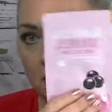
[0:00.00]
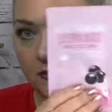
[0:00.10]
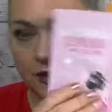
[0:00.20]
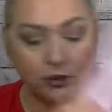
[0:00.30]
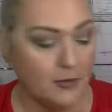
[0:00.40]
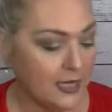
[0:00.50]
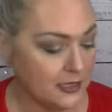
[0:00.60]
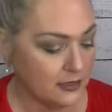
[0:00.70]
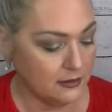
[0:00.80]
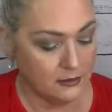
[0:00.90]
Facial
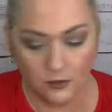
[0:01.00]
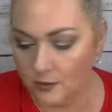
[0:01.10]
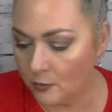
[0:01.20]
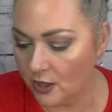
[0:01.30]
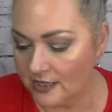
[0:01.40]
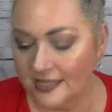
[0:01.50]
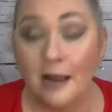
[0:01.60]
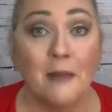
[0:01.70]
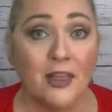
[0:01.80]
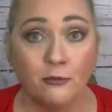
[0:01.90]
mask, little surprise. And
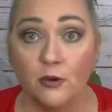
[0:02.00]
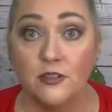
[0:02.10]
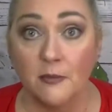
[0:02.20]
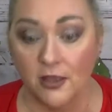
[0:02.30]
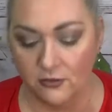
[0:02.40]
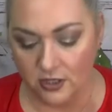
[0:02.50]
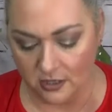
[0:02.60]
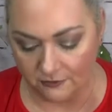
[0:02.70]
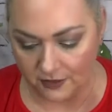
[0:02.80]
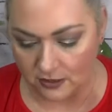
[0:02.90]
I might throw some other
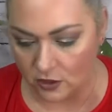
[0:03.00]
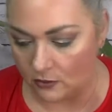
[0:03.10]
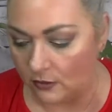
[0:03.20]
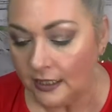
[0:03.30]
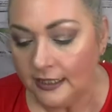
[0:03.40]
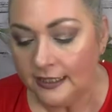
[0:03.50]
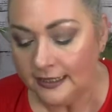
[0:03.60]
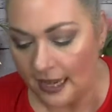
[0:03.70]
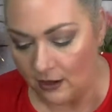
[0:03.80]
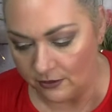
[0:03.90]
stuff in too.
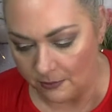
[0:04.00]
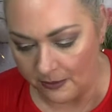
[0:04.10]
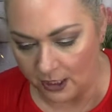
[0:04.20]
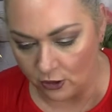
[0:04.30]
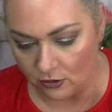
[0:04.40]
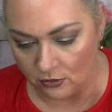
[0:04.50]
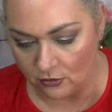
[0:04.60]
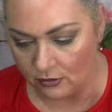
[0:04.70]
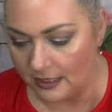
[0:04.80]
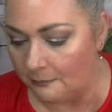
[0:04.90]
Now the bigger
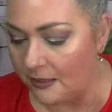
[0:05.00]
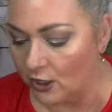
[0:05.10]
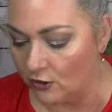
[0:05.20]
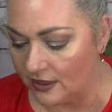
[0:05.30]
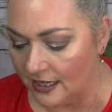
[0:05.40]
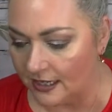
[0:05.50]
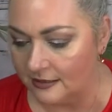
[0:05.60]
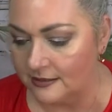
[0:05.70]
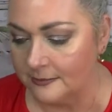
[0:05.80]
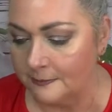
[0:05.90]
the bigger
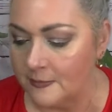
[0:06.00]
things.